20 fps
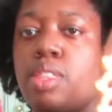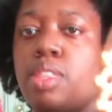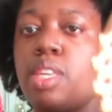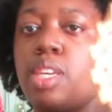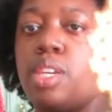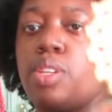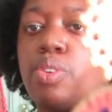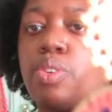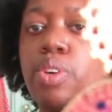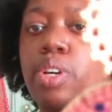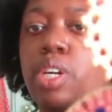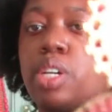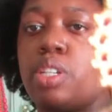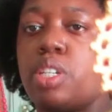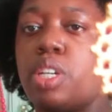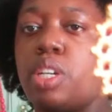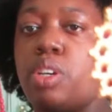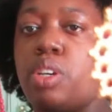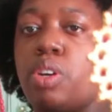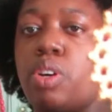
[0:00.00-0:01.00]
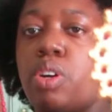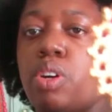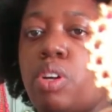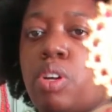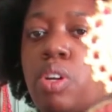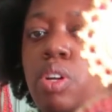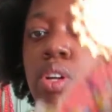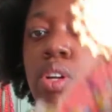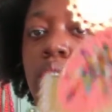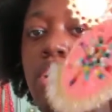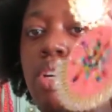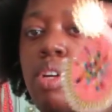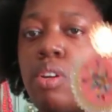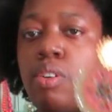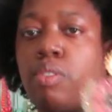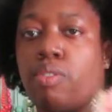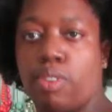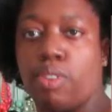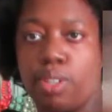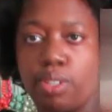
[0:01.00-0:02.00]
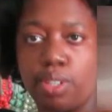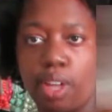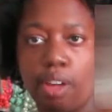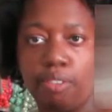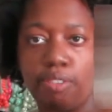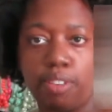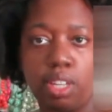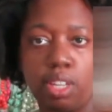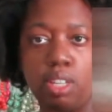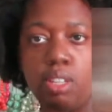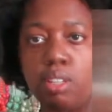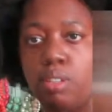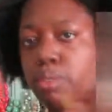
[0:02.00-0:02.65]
these are a contender. for this outfit.